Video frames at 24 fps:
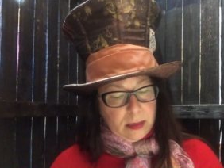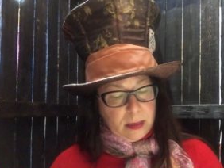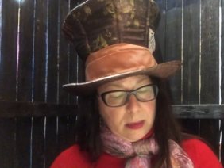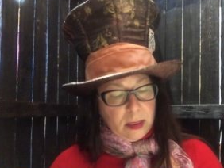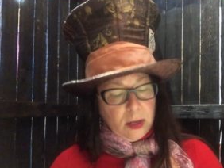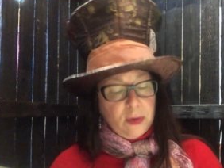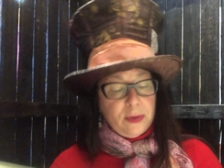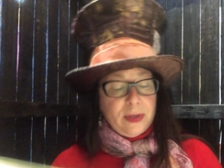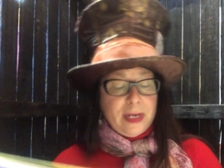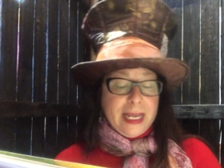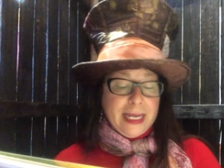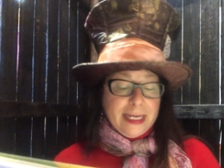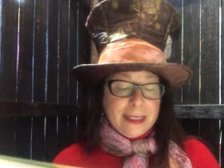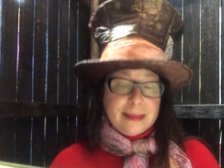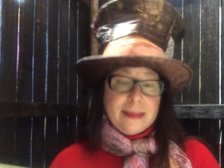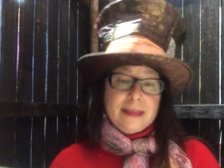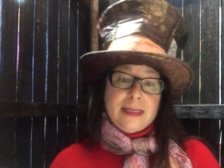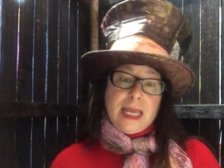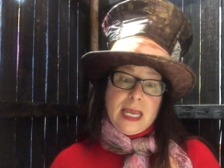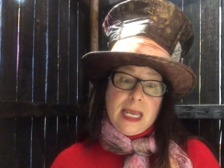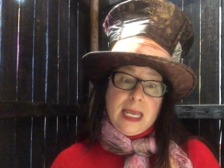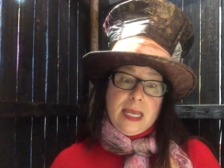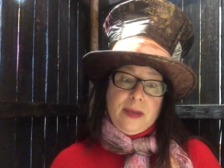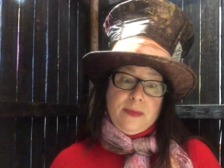oh, next
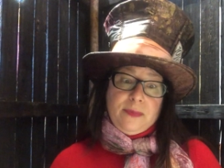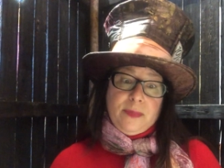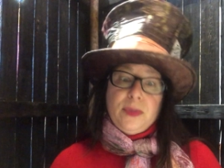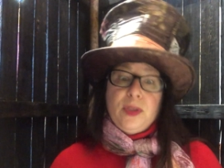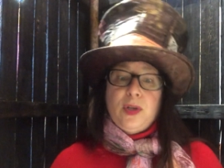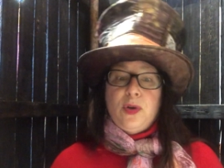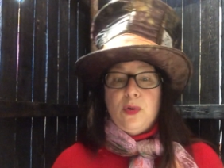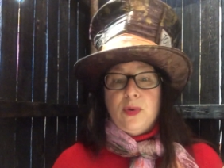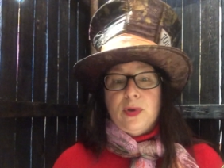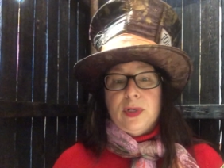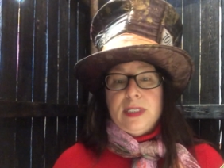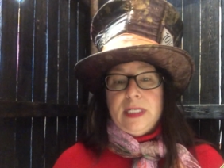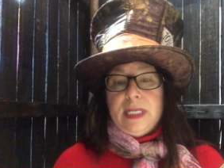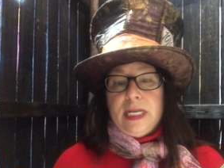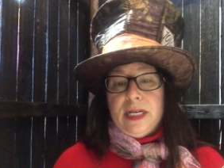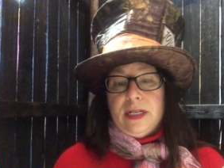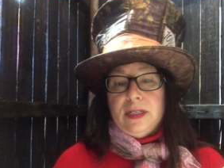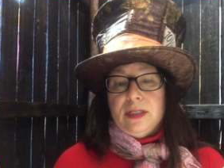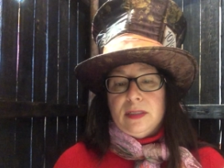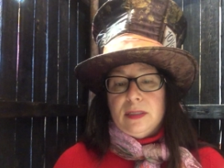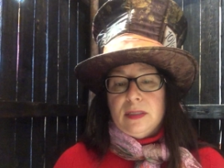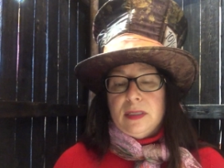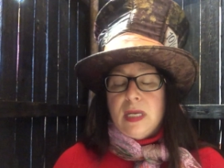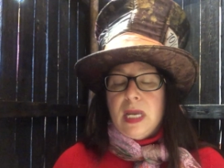came the
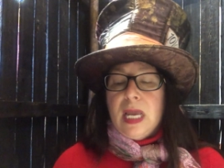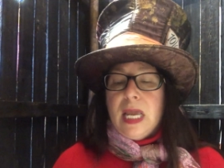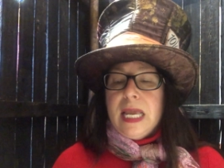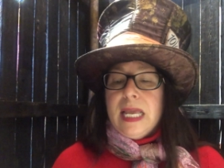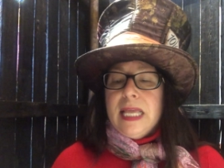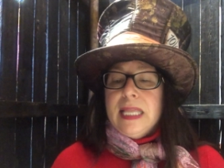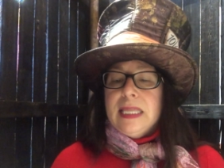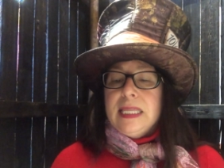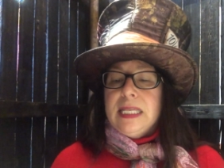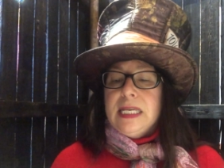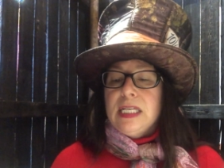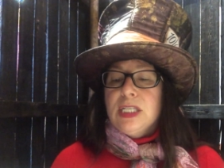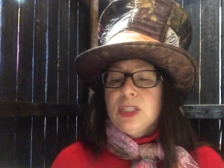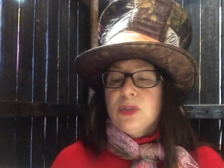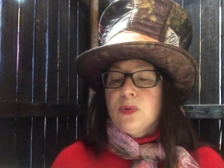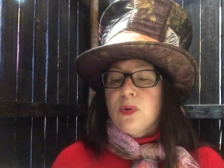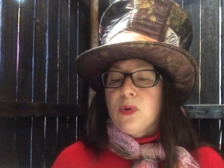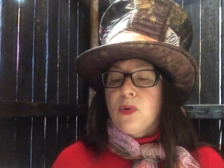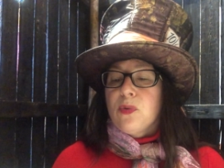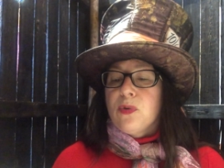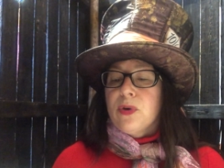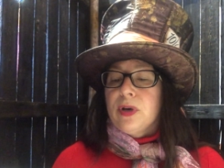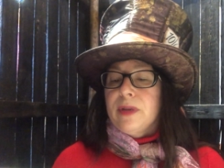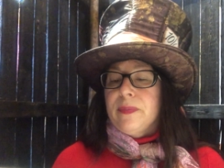courtiers. These were
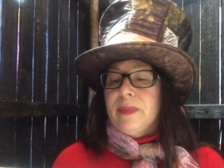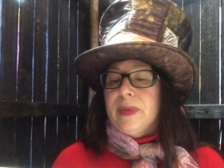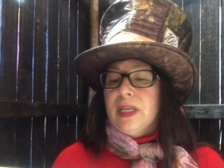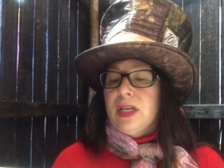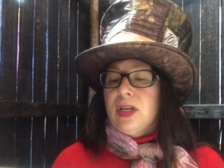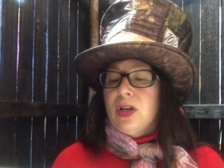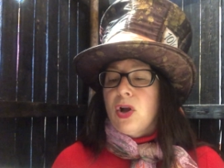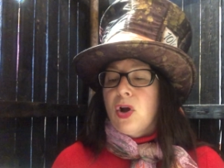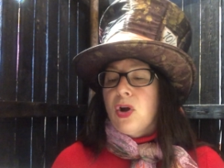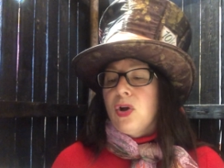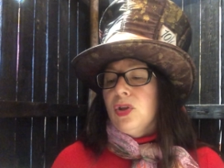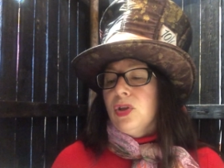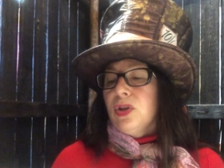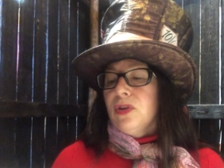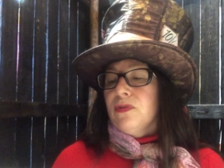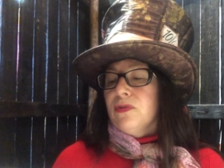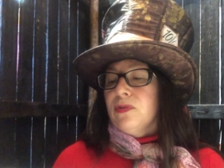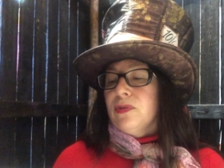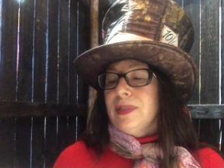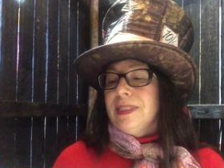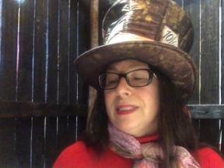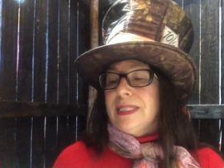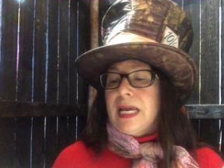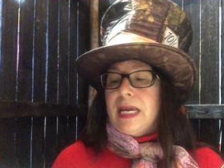ornamented all over
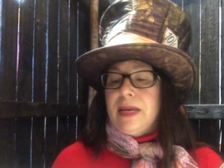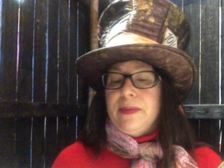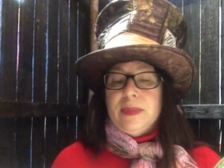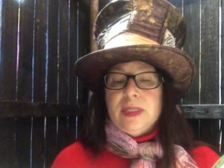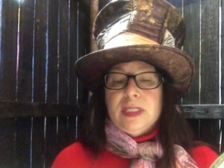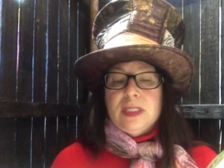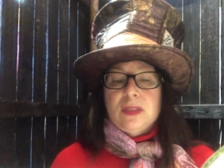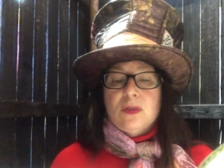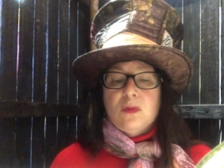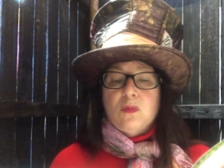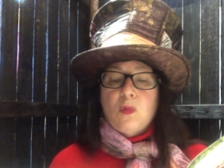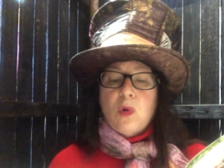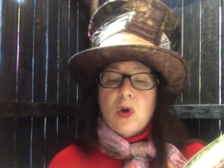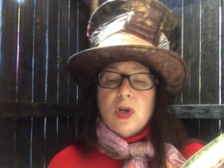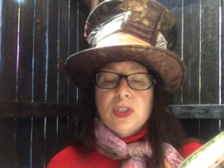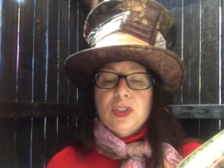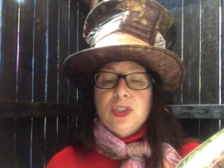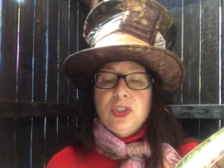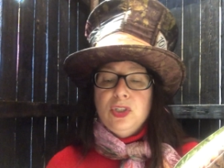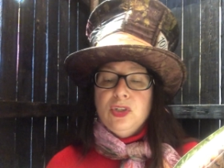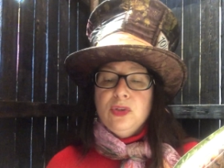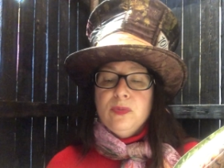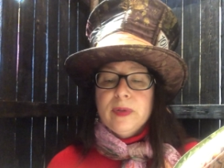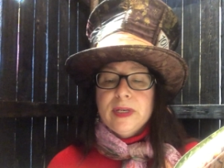with diamonds and walked
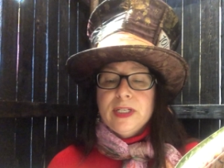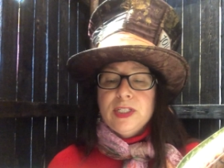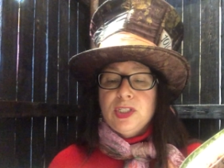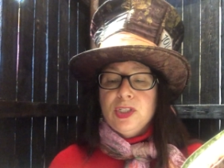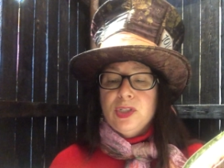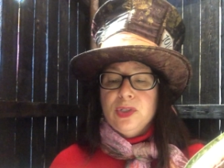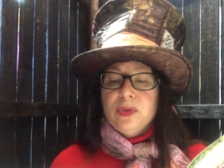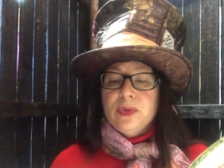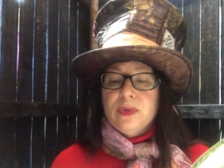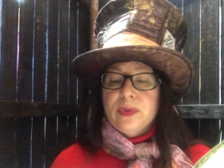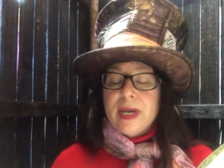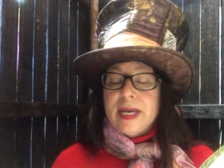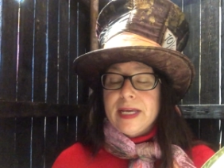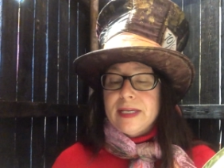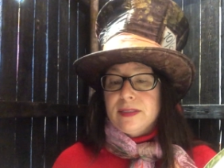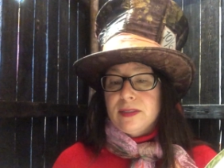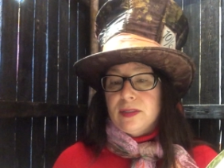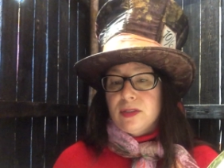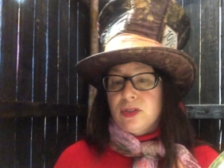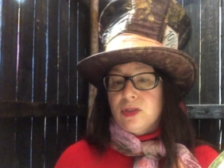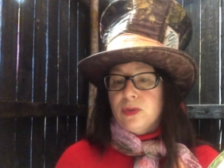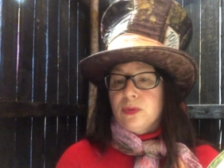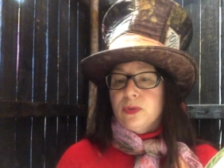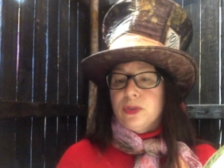two by two as
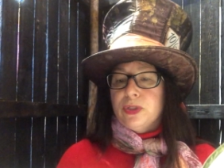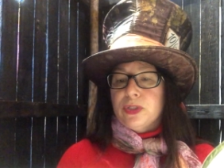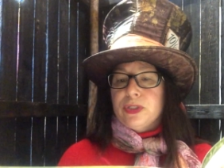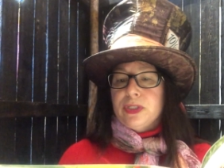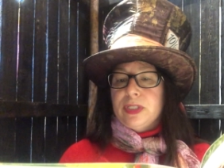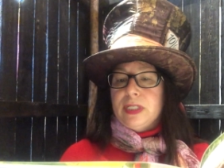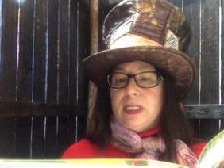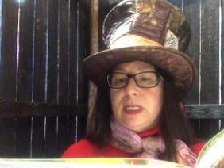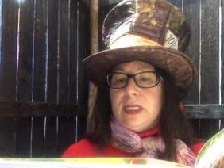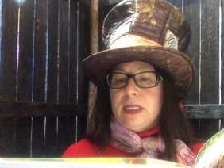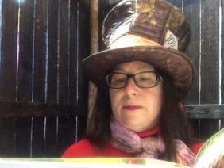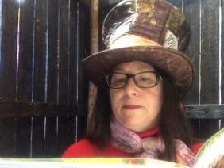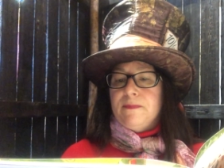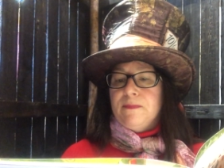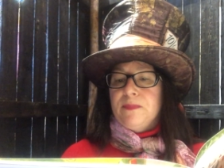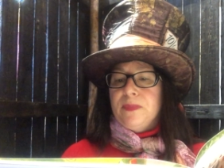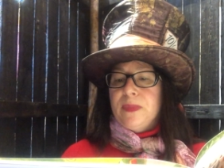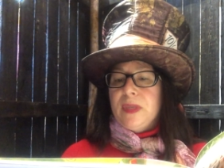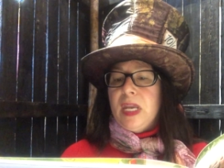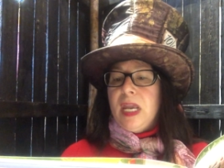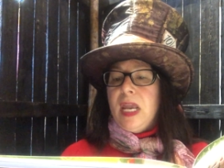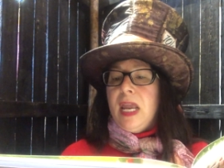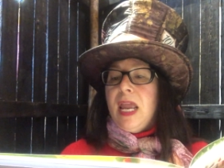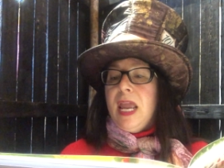the soldiers did.
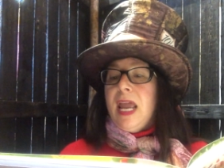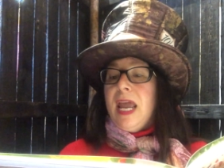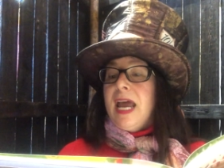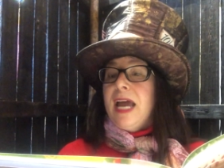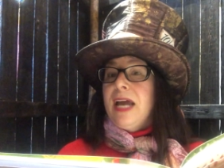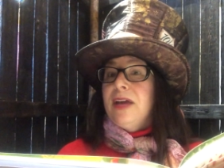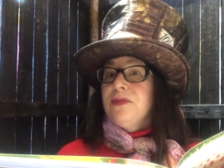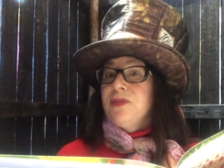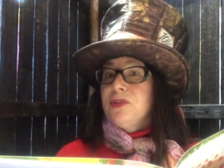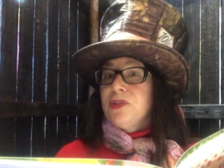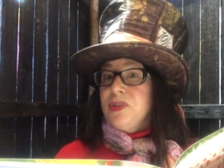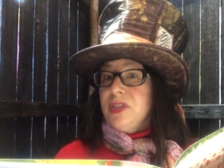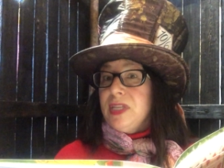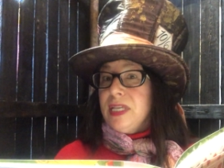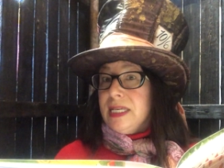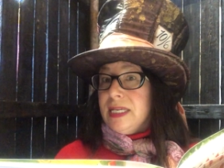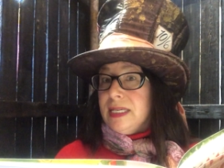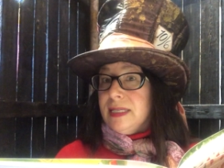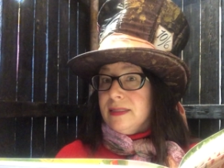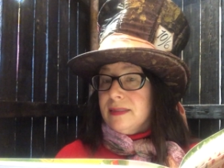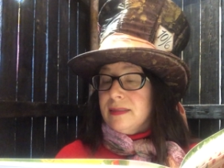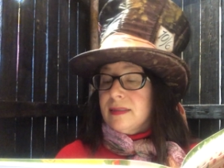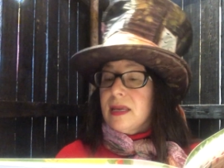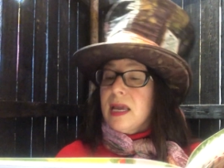After
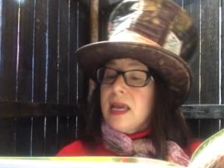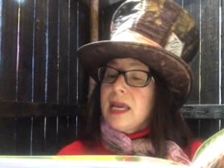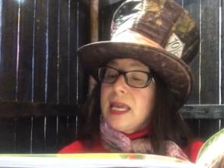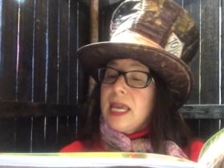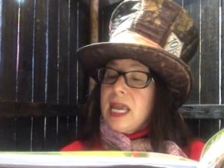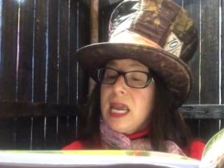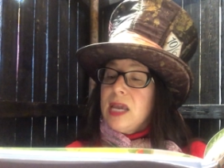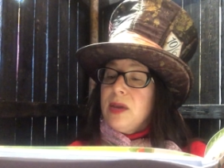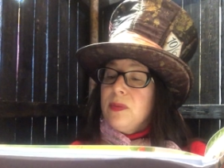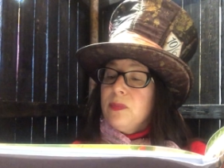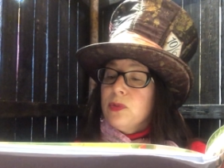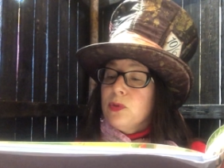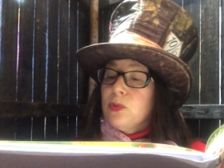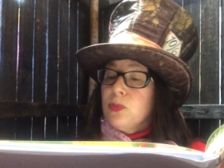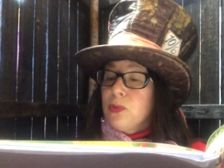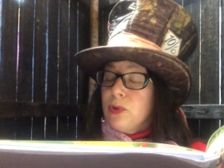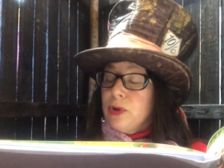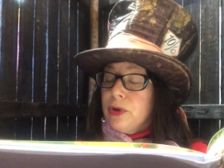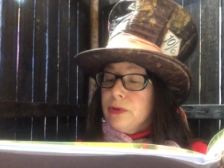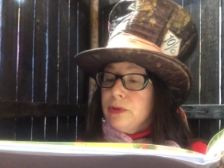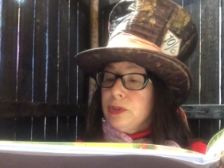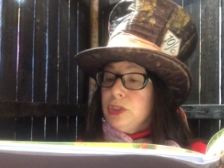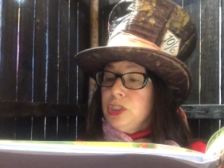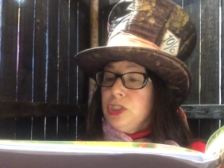these came the
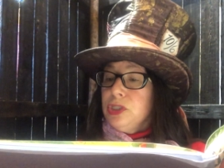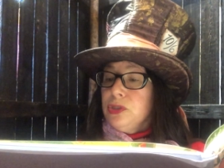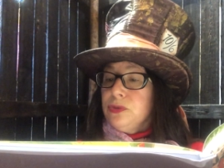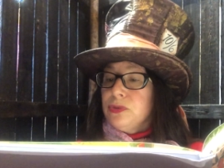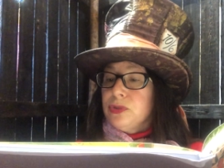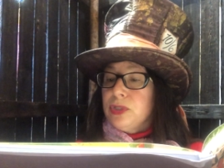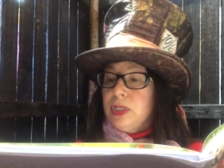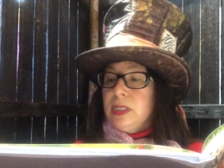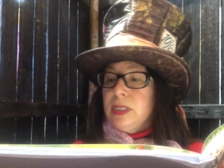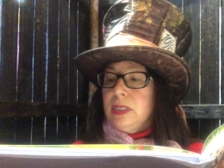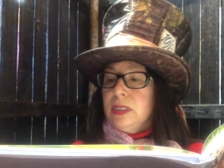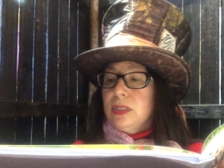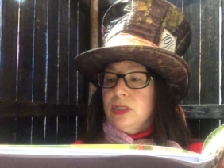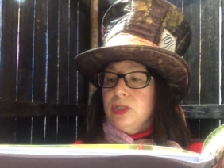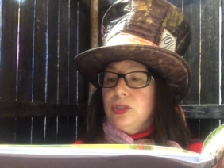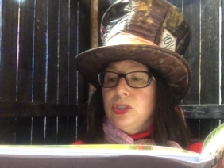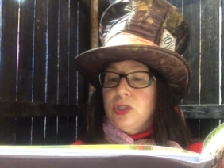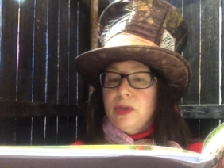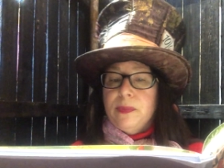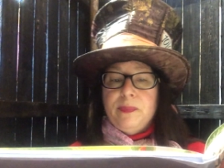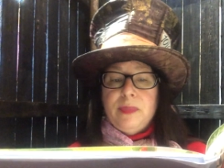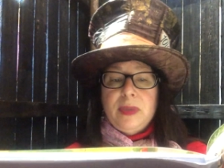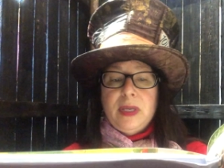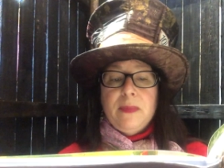royal children,
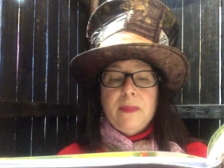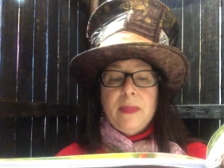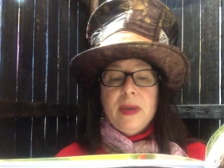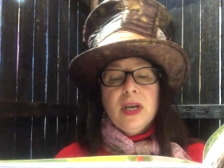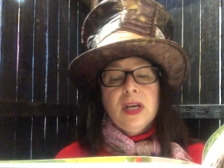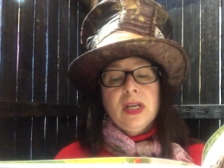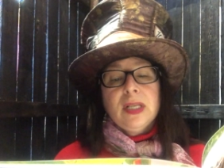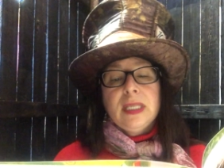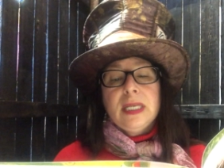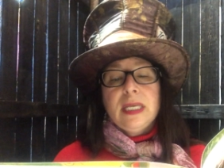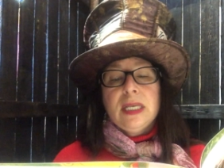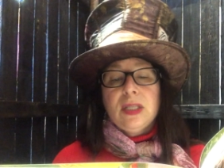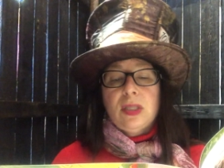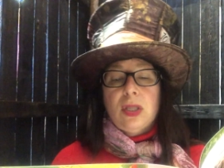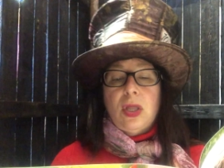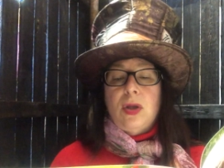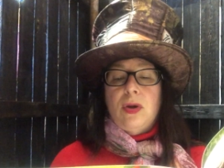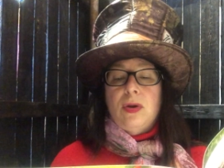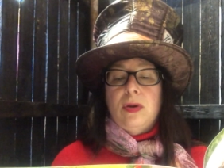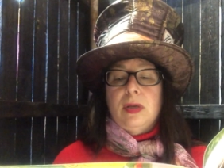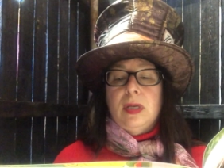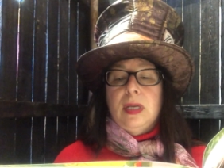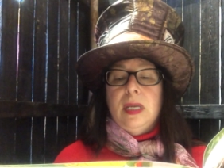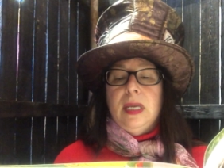jumping merrily along.